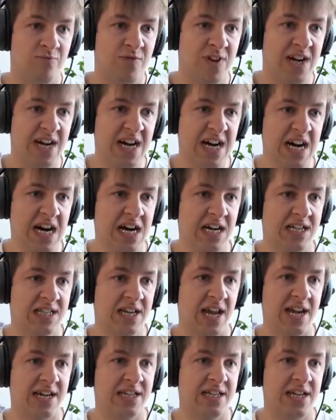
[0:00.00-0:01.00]
Ah!
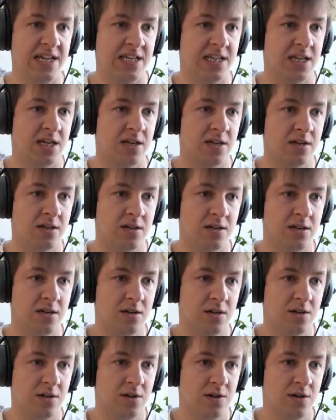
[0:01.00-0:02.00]
Take this!
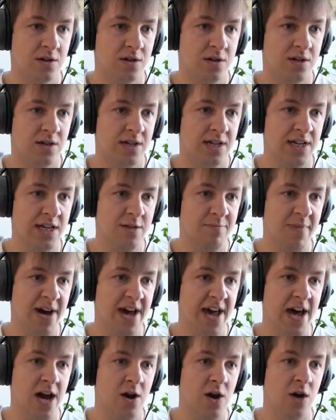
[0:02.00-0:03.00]
Eat my
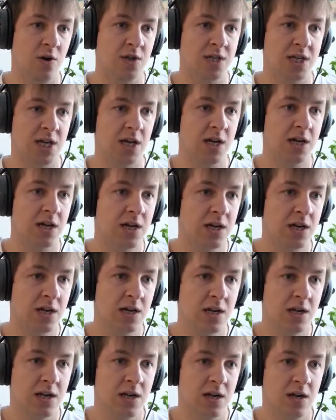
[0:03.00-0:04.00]
arrows!
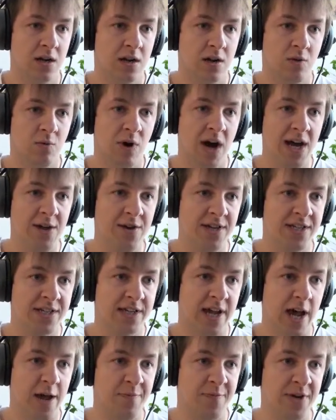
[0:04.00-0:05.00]
Why are you
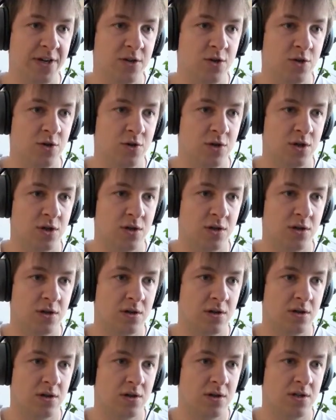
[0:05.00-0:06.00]
escaping, dude?
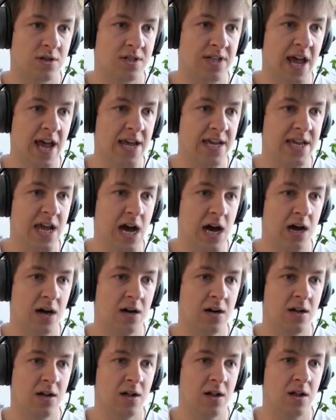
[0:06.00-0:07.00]
Stay here!
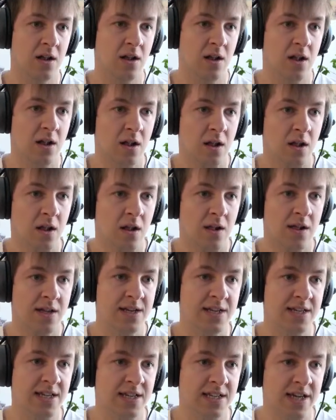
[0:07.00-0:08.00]

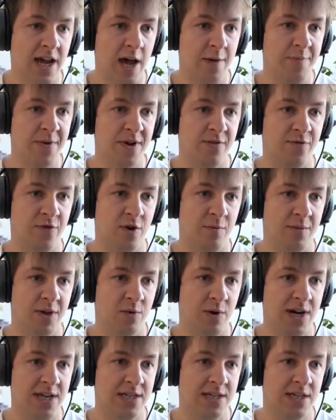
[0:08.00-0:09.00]
He's escaping from me.
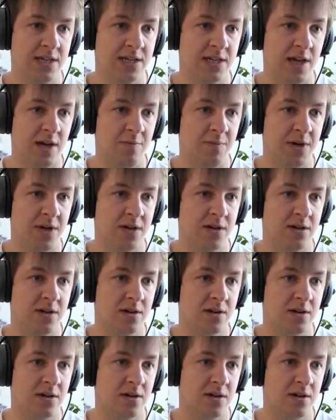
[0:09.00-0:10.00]
Why is he escaping?
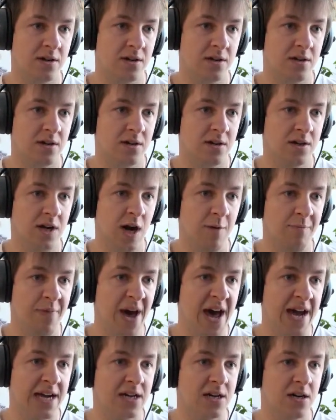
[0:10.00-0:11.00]
Come
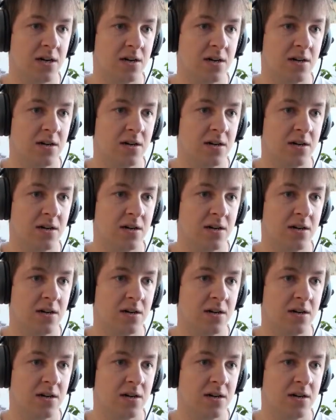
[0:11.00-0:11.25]
back!